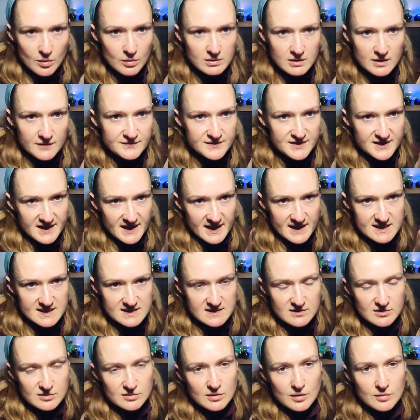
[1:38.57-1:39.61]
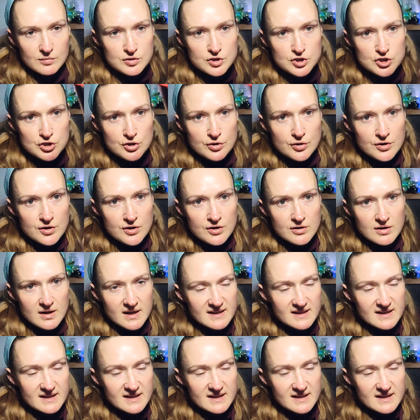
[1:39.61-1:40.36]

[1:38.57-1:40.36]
all of the rest, sure.